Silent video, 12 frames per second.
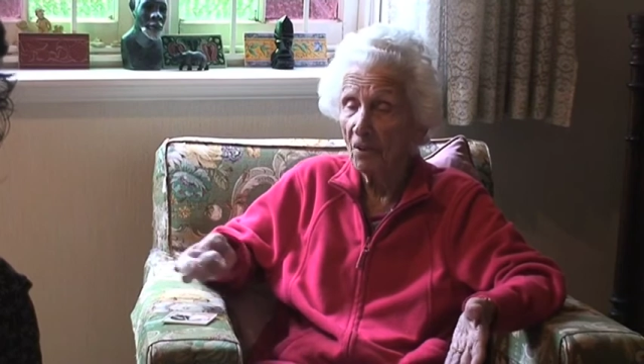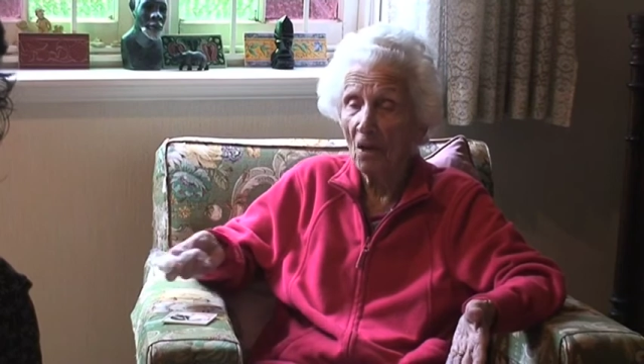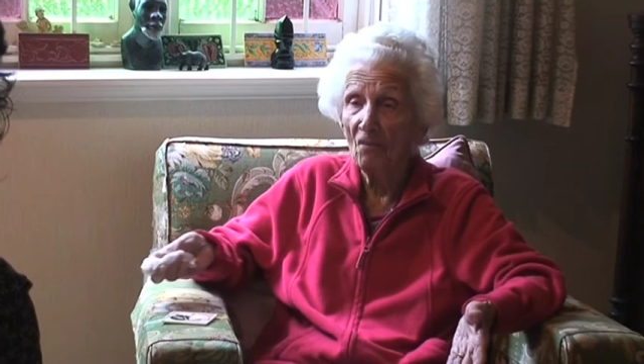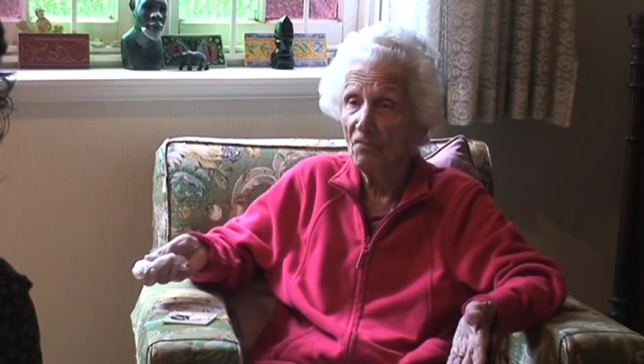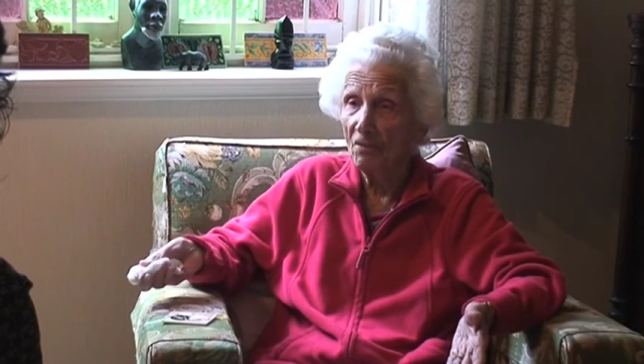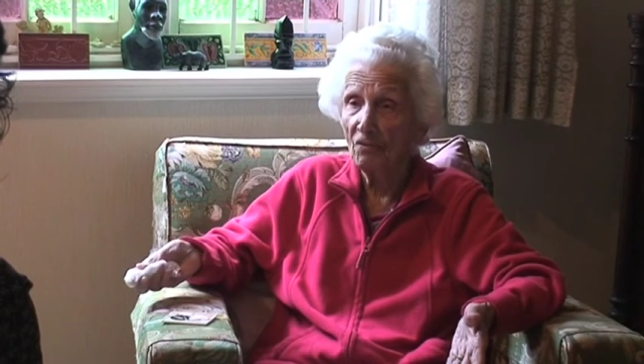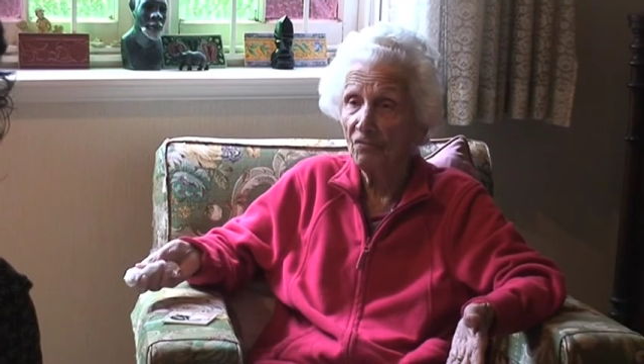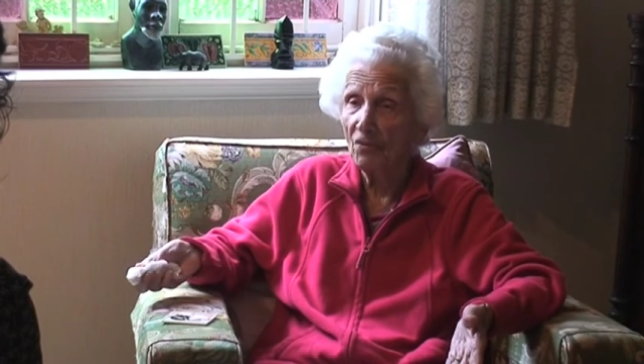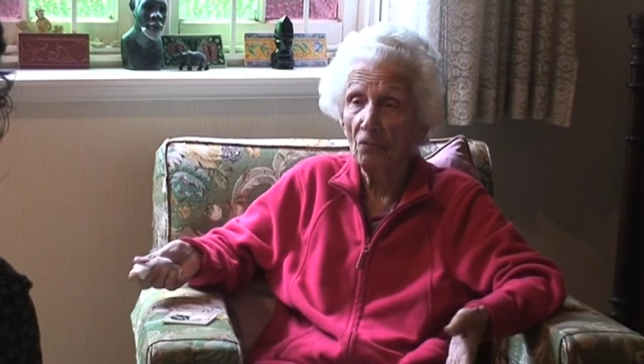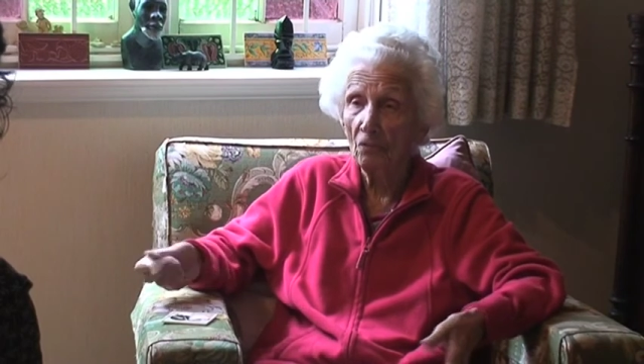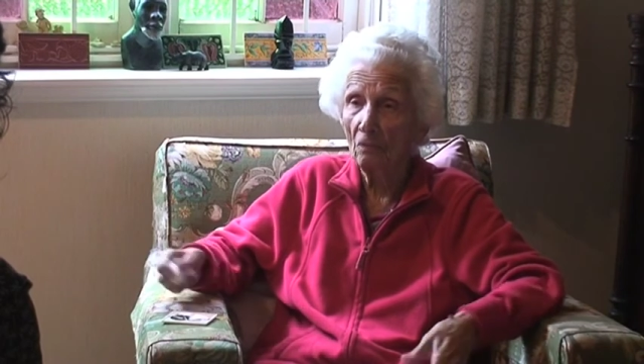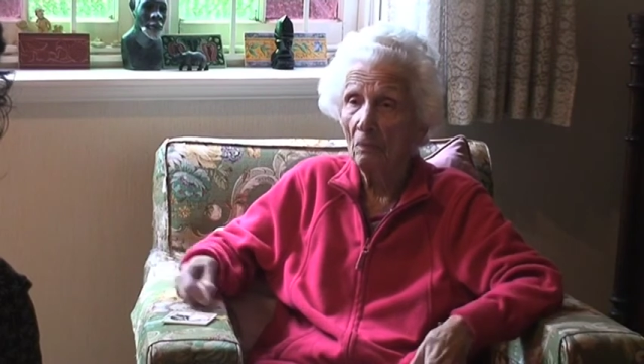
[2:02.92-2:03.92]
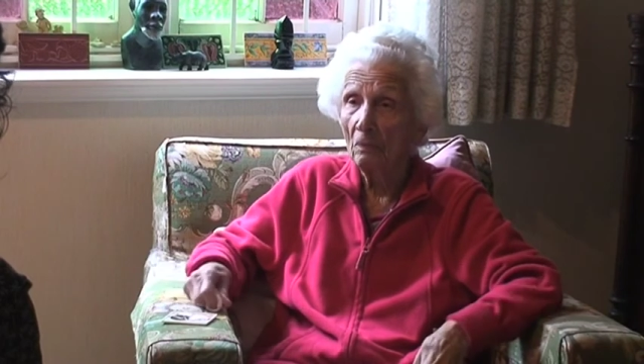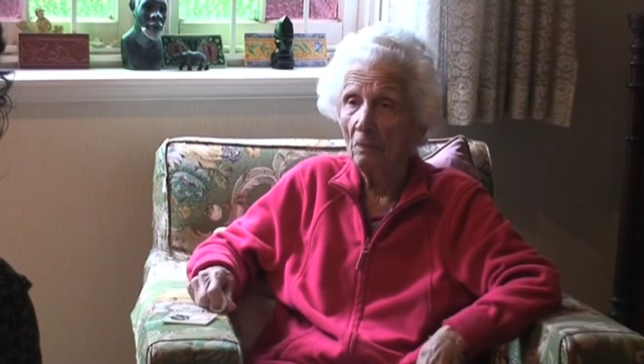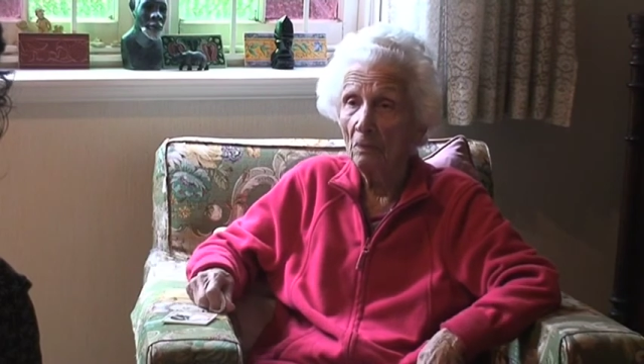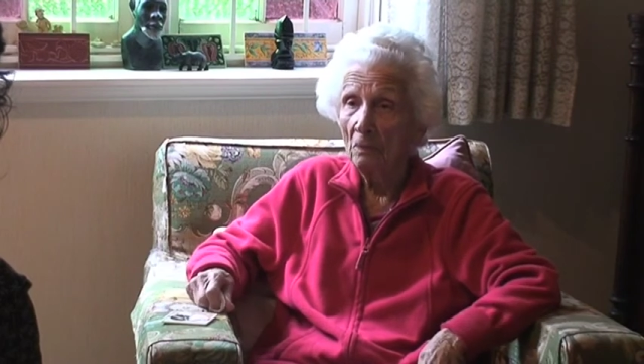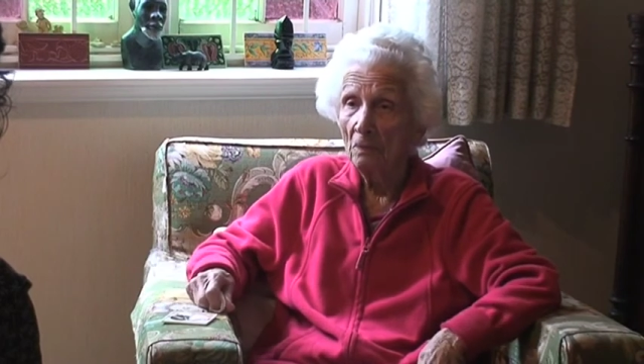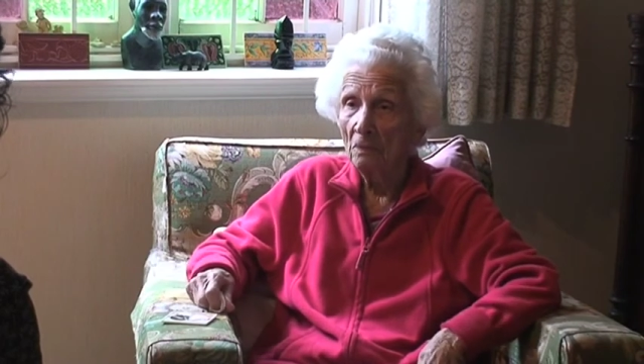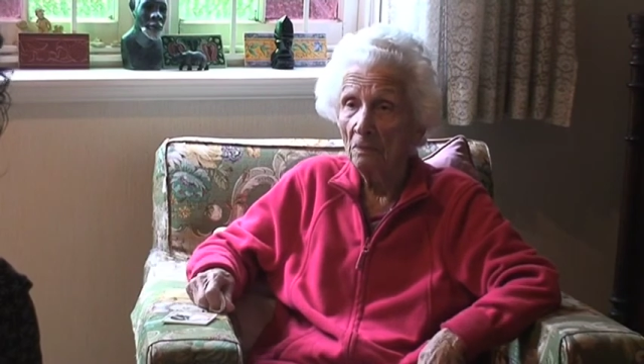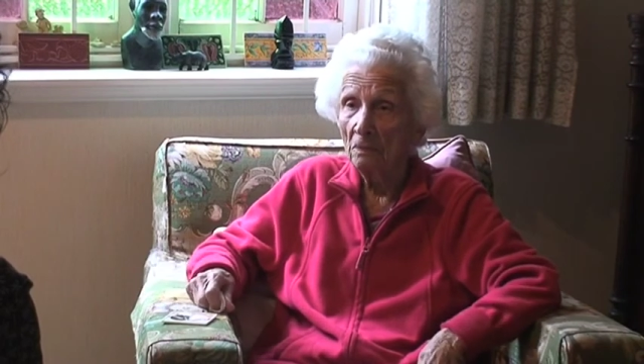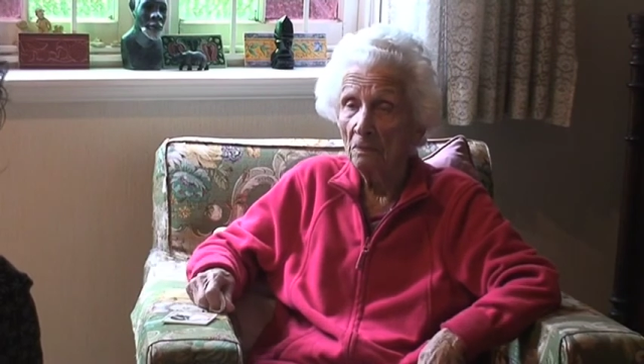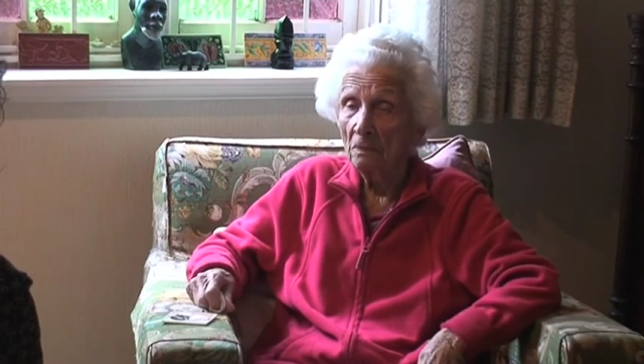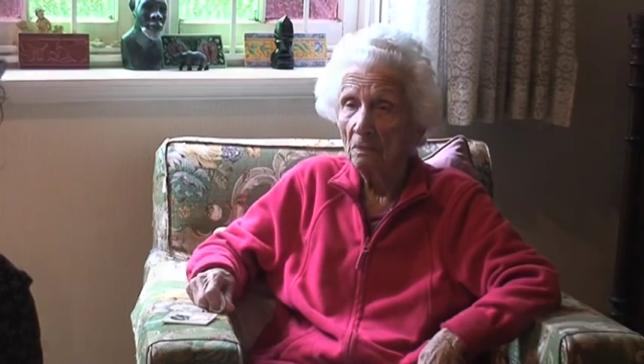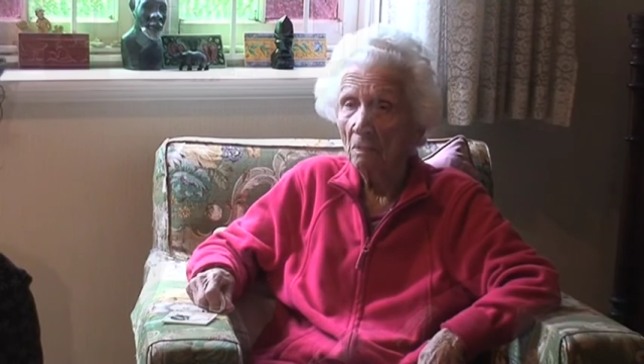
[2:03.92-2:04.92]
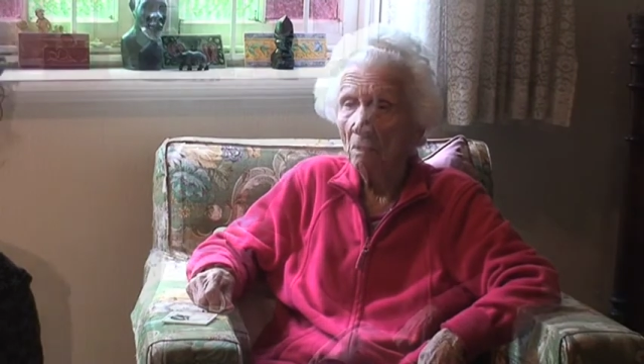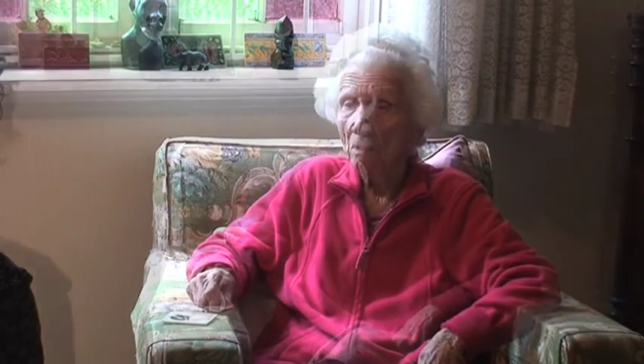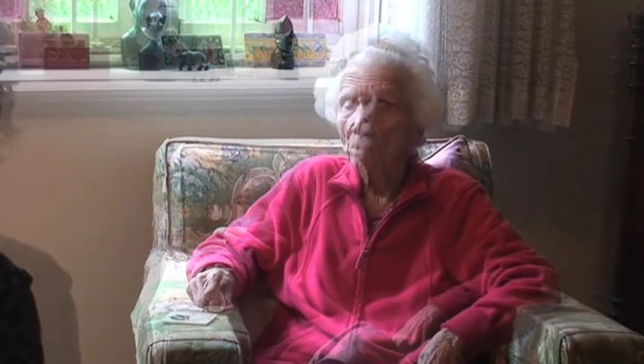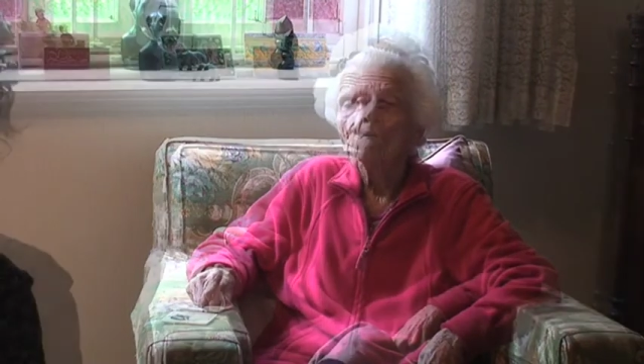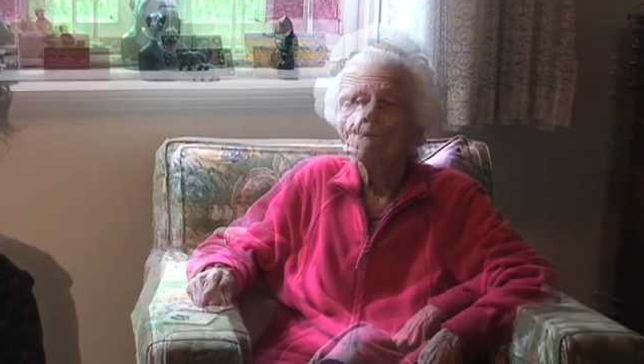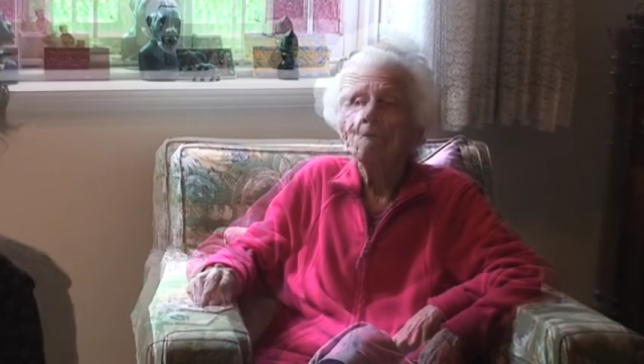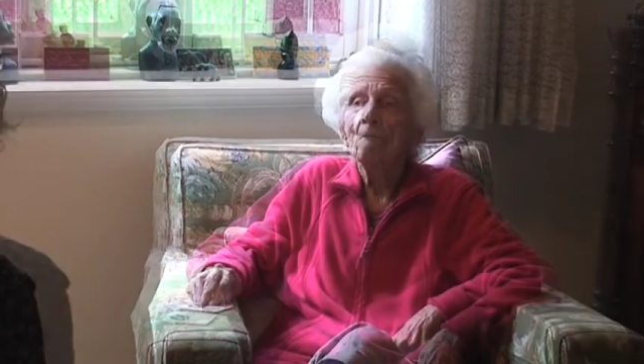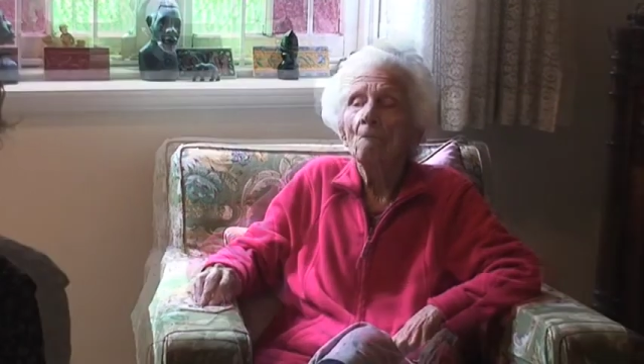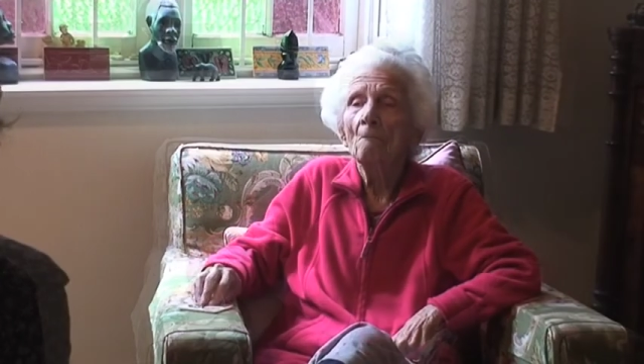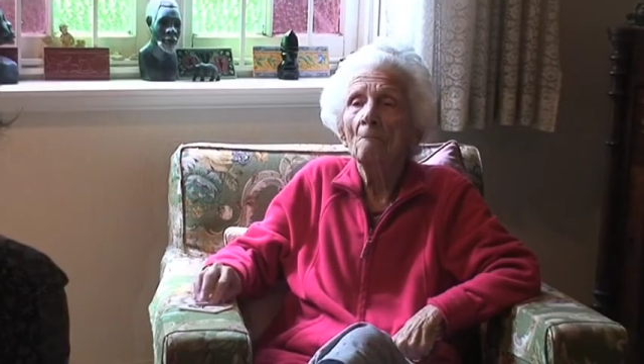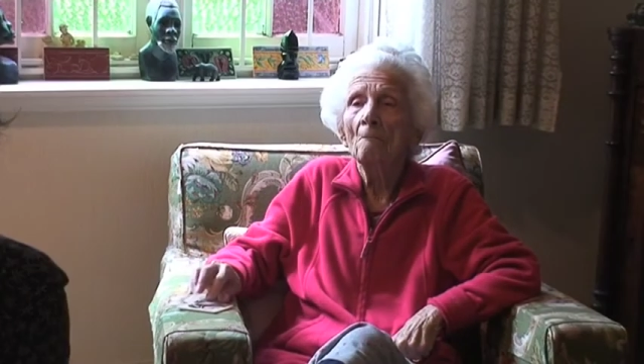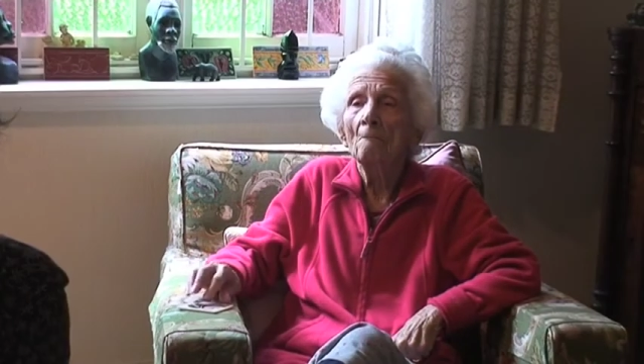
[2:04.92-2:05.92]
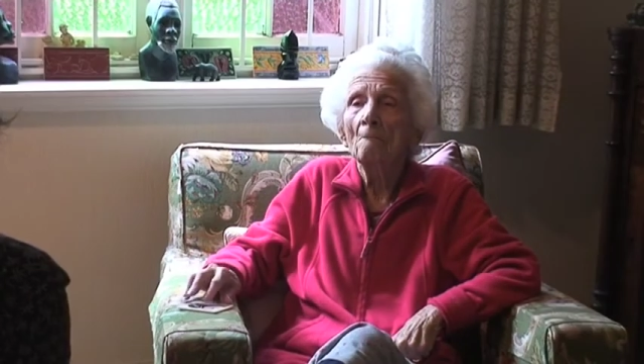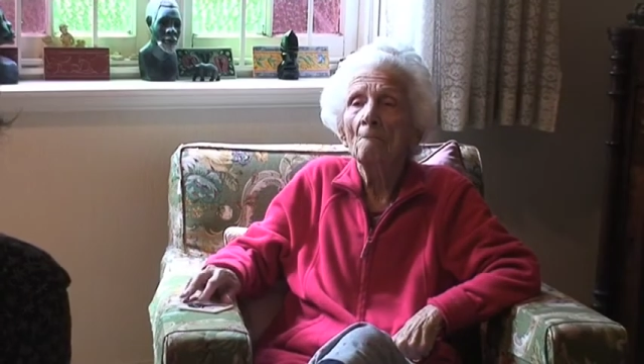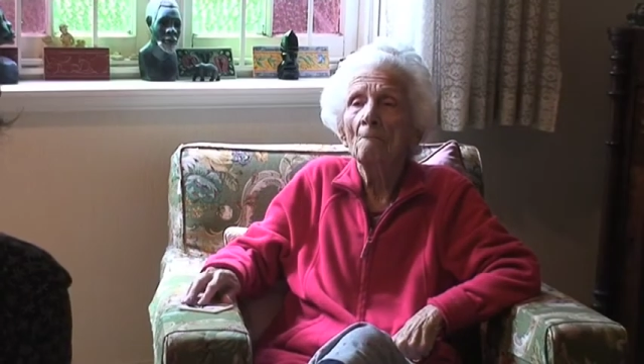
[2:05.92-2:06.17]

to go very soon. Mm.